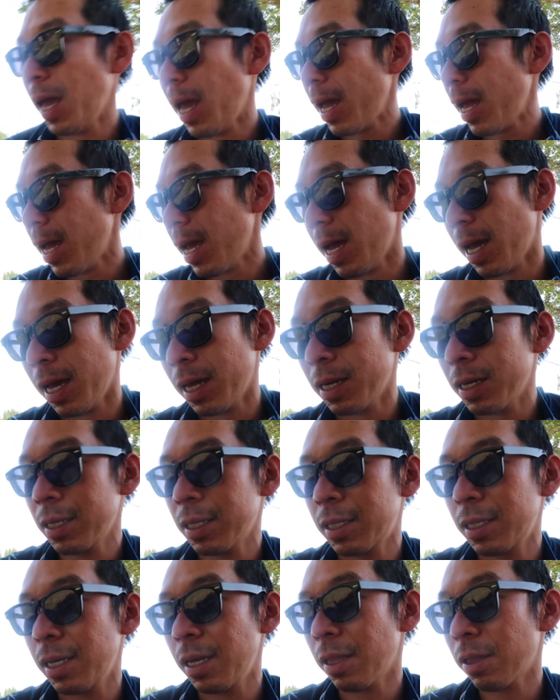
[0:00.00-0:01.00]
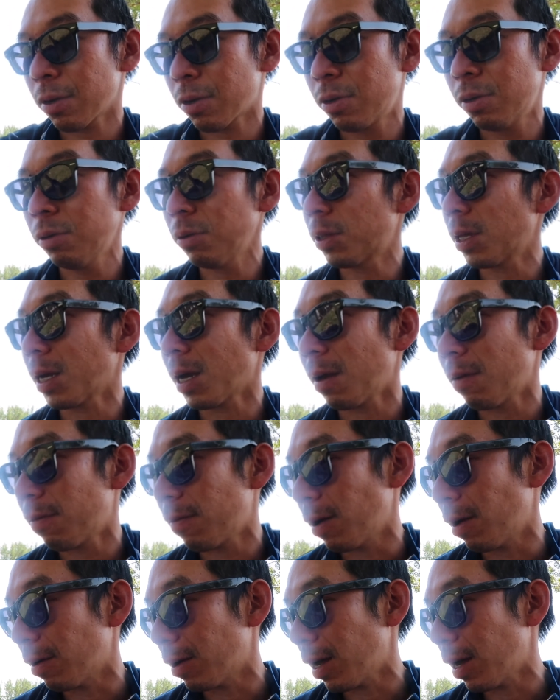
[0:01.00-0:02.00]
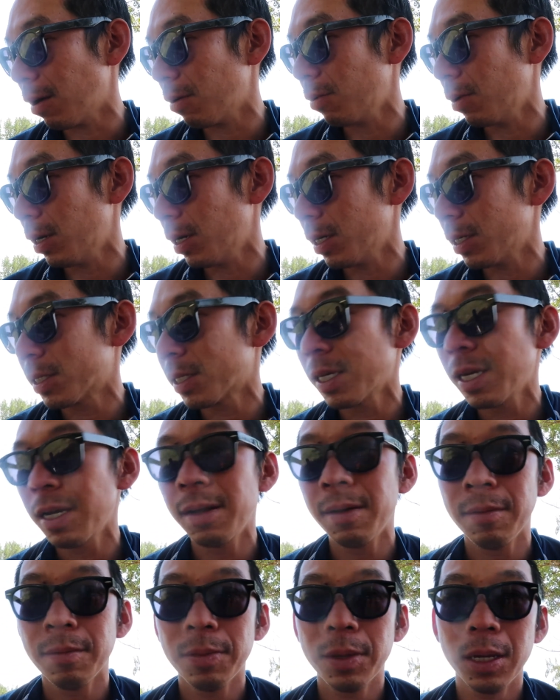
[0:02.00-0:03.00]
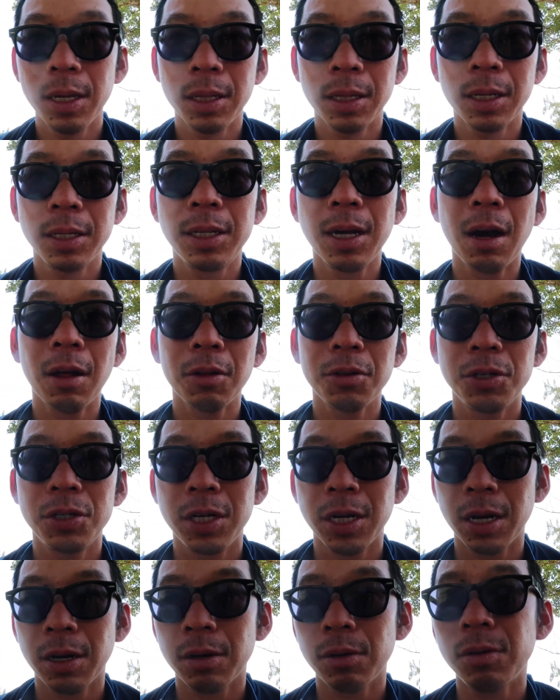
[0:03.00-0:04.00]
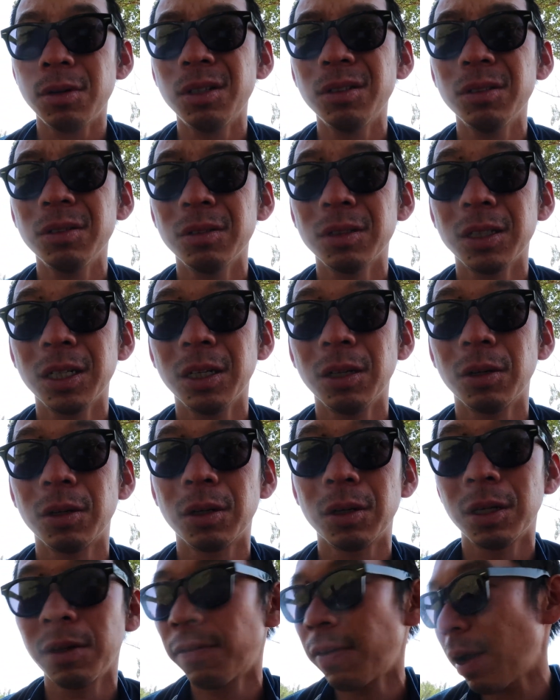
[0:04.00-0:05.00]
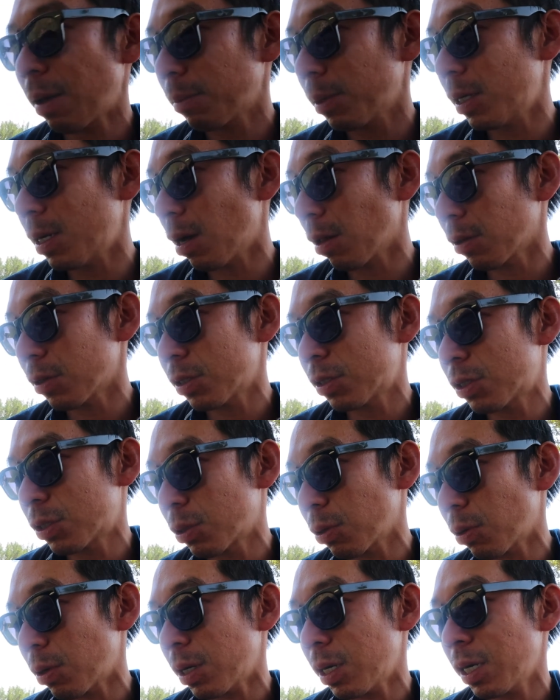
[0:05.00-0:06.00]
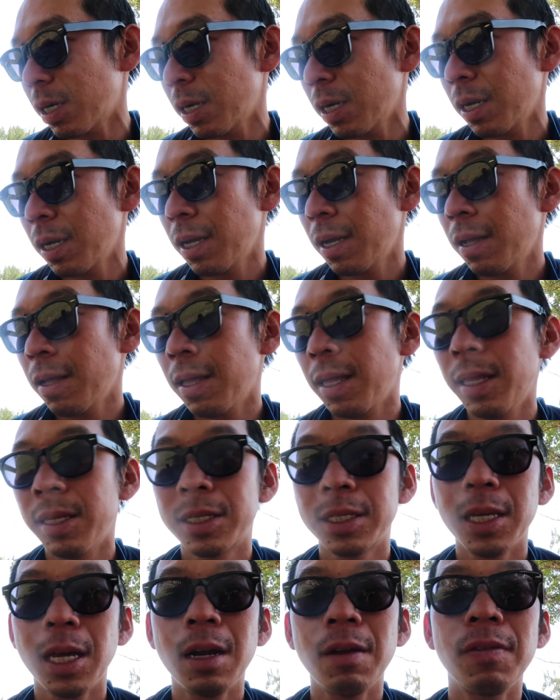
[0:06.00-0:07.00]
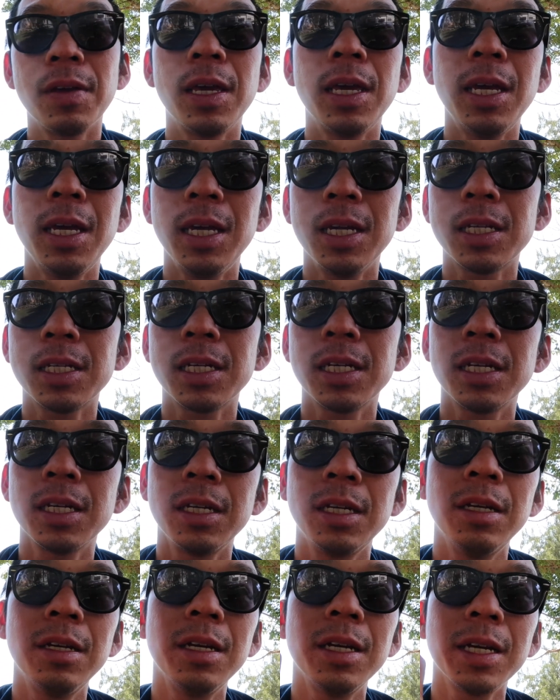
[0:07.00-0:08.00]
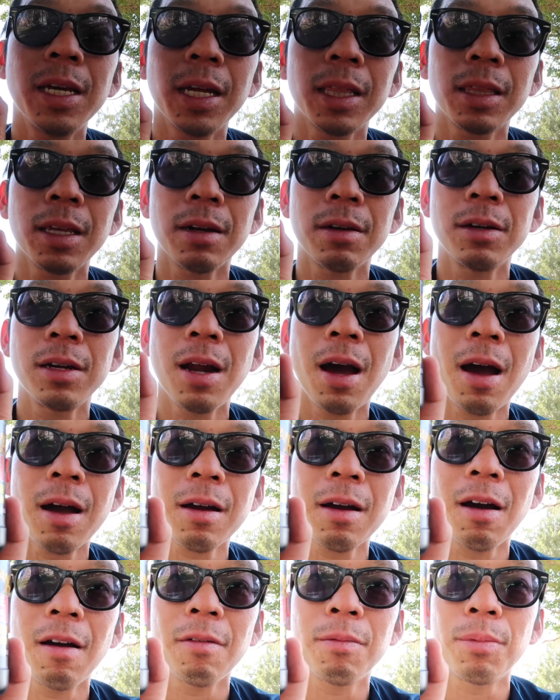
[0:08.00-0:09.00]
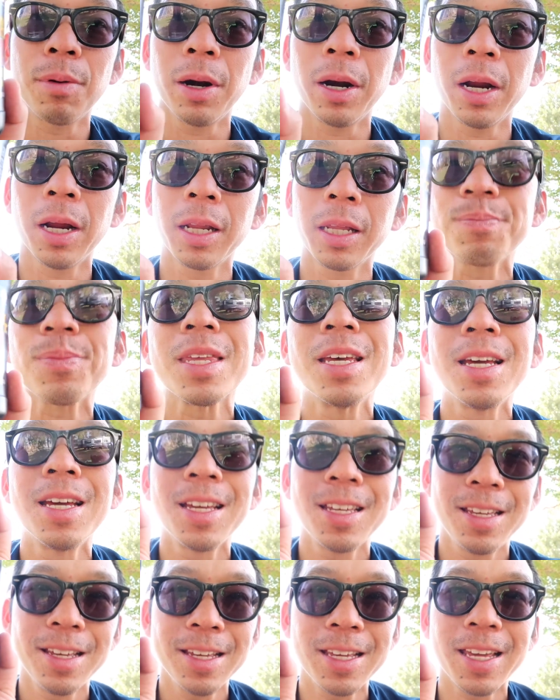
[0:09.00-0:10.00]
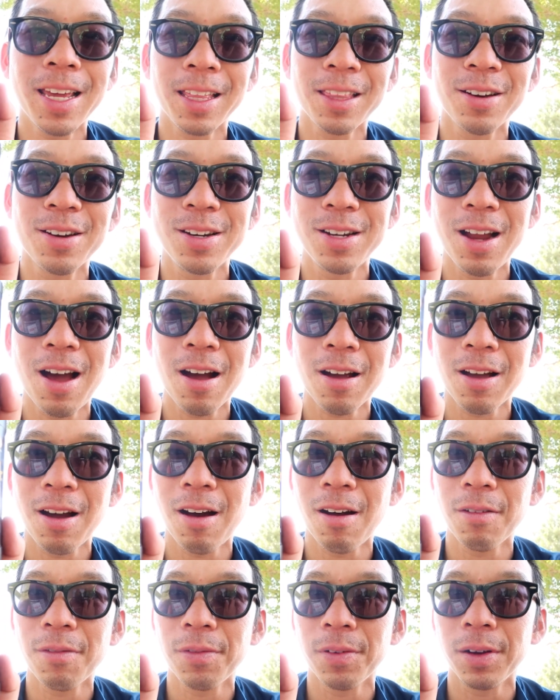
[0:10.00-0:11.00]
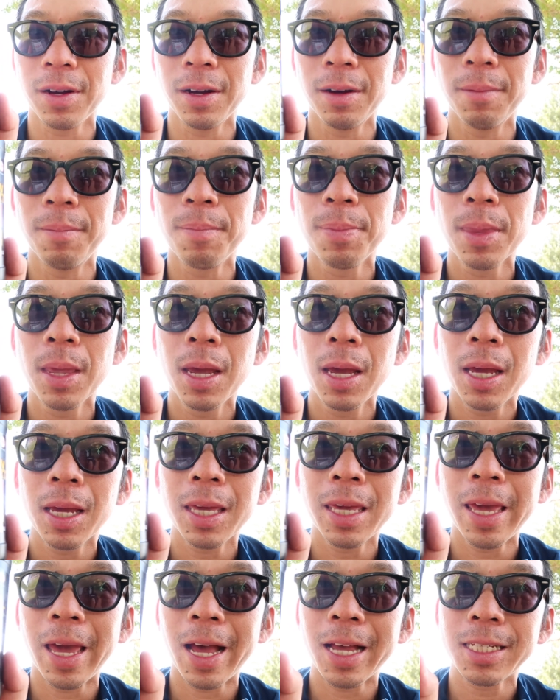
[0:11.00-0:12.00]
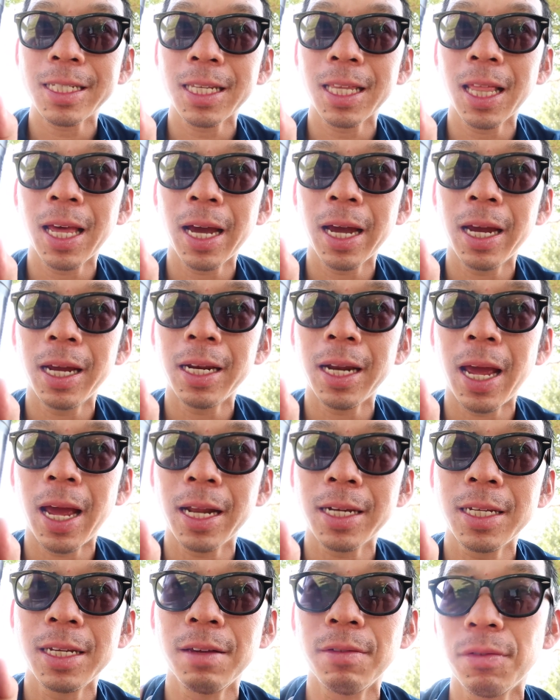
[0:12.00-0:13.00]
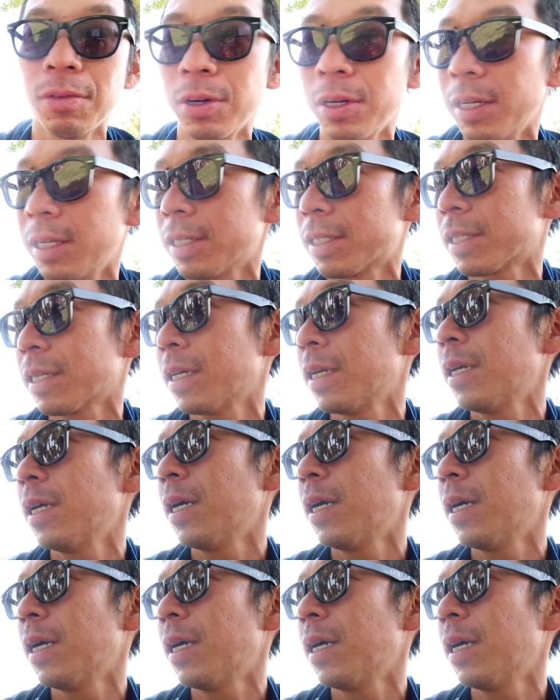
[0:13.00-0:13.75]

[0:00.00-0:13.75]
And the other cool thing I found out was in the Dollar General or the Family Dollar store, instead of heat, you can get their knockoff brand. You can get their knockoff gas line antifreeze,